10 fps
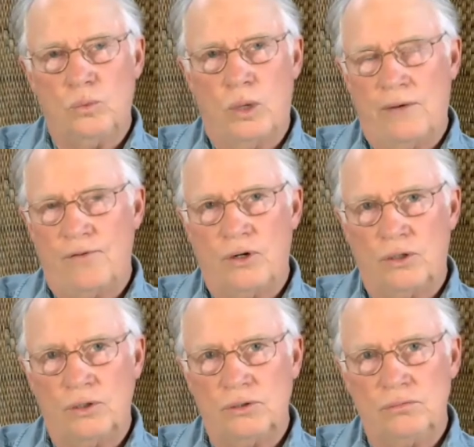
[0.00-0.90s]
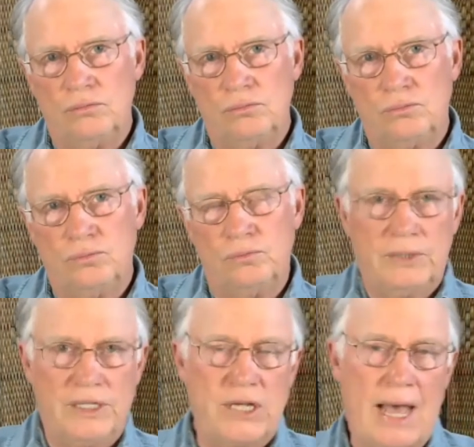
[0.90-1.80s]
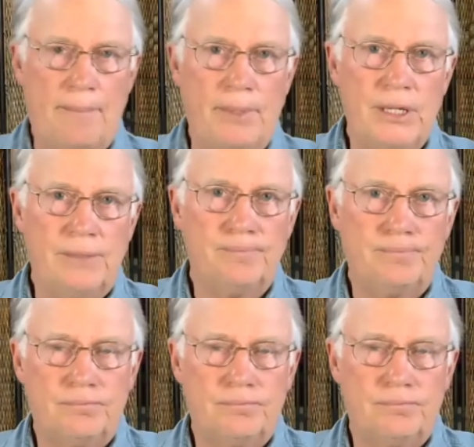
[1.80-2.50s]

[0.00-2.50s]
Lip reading: whatever is happening,